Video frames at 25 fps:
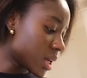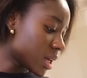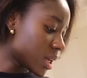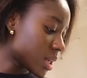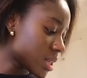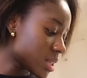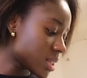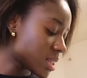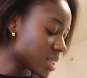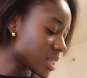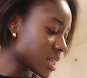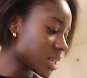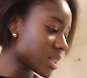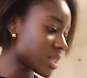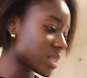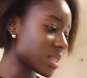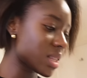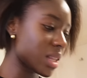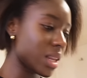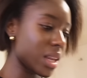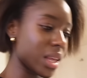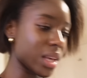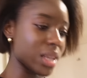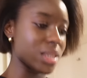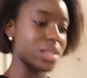Says
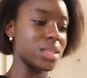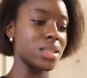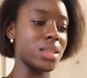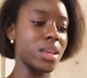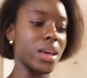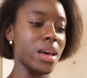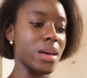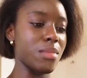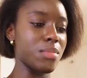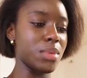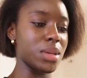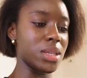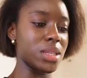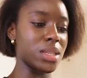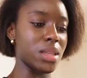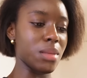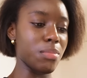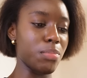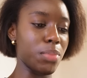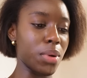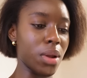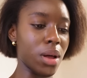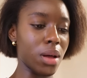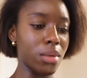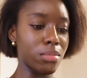the next step is the
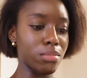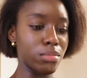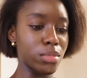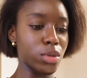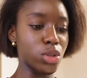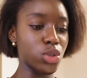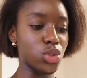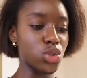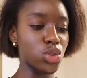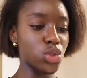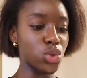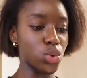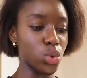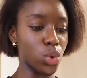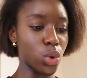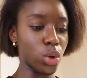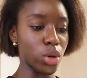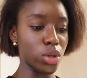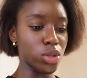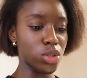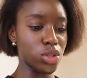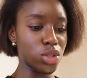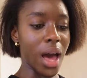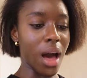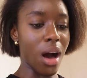plum
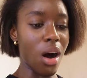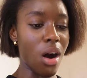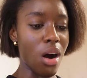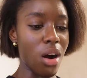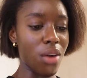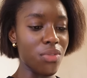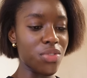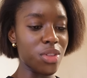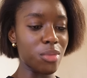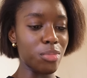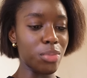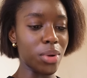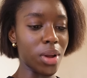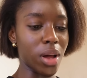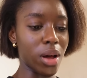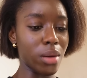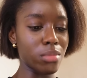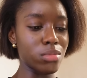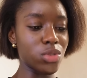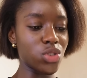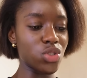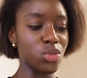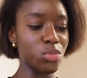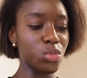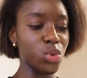sauce. Halve the
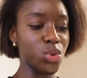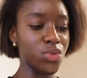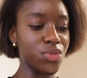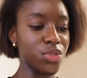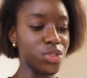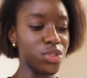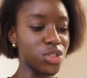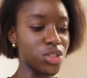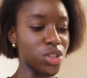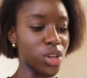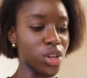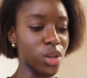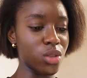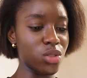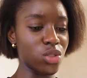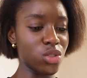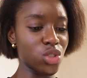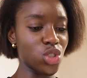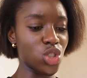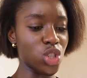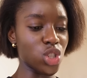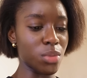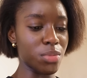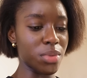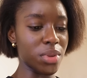plums, remove the stones and
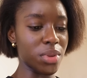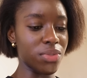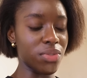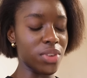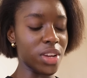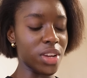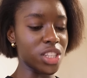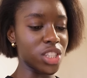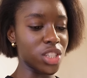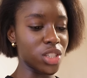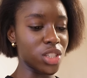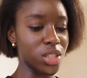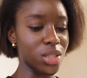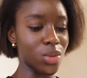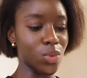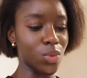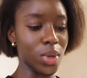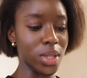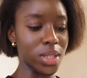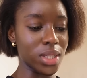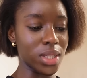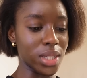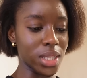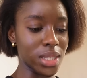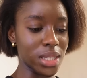chop the flesh into
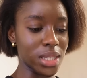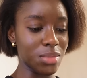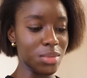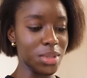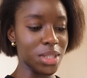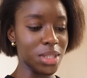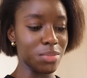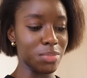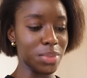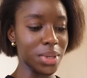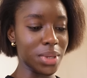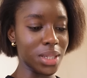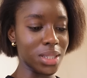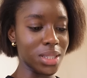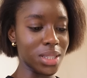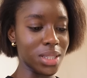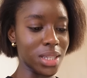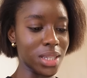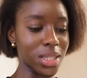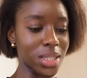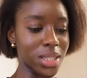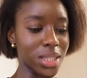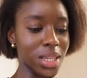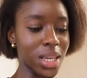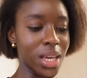1 centimeter
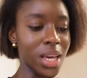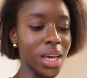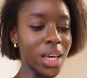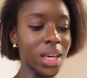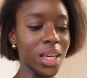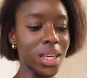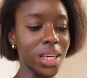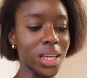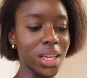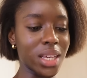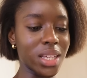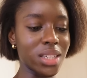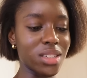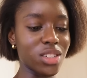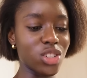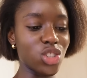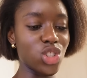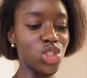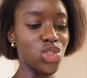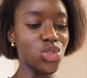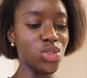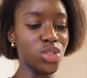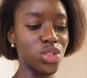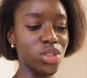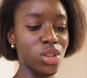pieces. Heat a
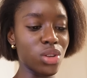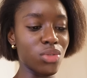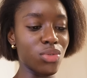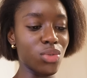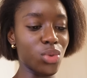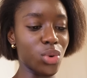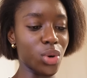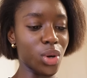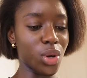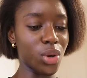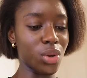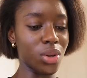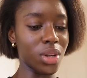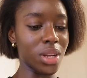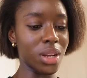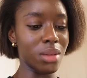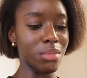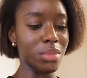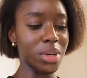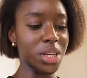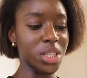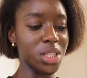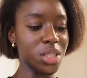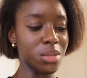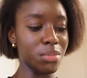drizzle of oil in a
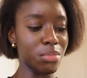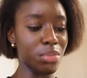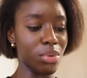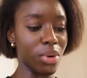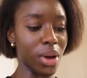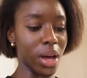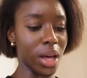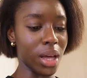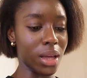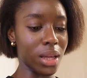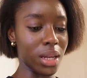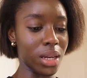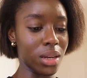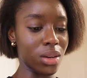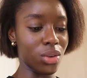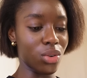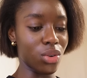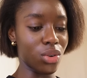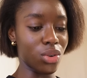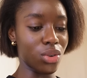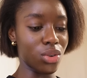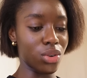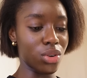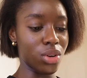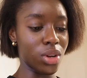medium pan
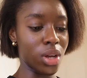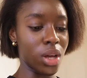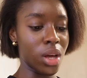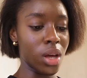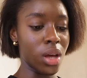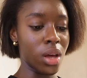on